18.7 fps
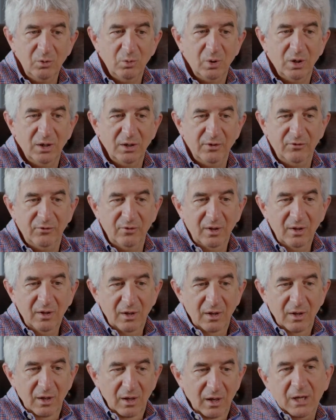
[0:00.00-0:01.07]
towards
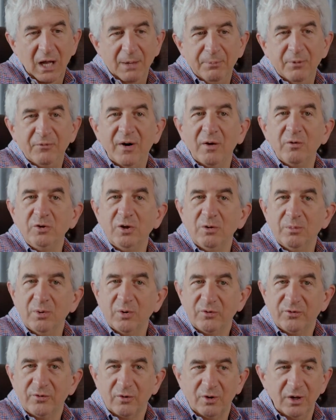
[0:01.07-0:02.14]
type of
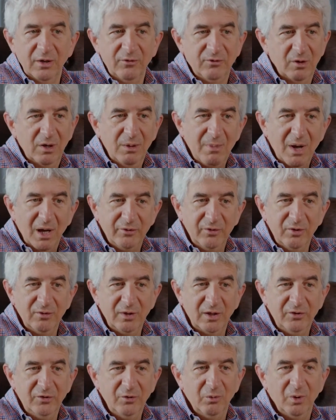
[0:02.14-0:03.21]
audiobooks, okay? So imagine
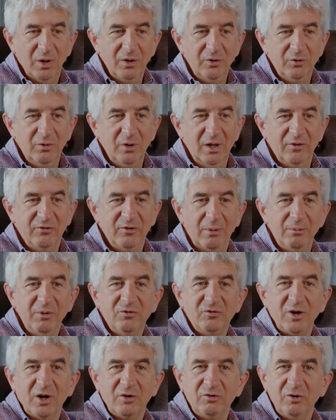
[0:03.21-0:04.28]
that you want to get some
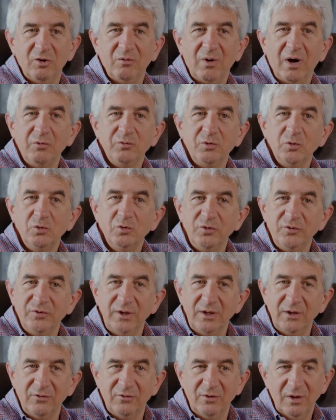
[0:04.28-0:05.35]
instruction of how to do
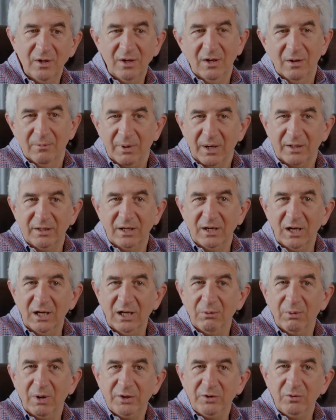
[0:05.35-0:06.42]
things.
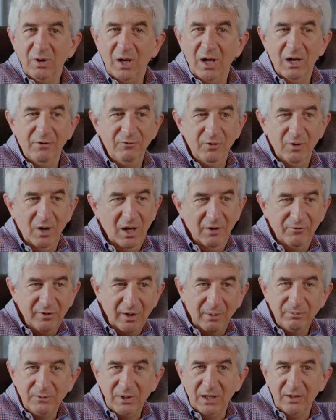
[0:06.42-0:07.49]
Practically what you have
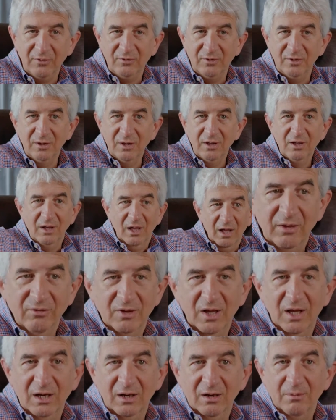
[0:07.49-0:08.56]
some text, and
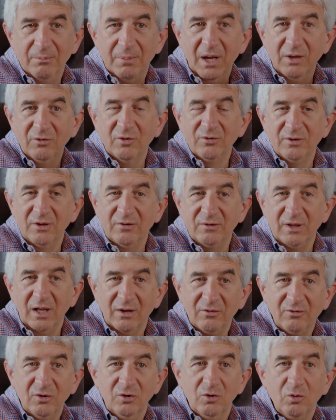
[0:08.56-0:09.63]
then based on this
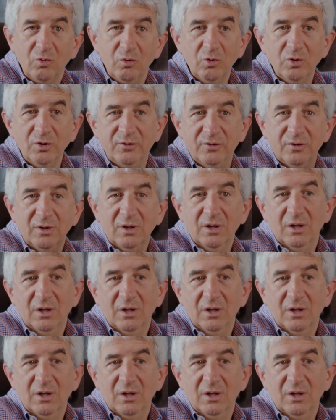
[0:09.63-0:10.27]
text, you could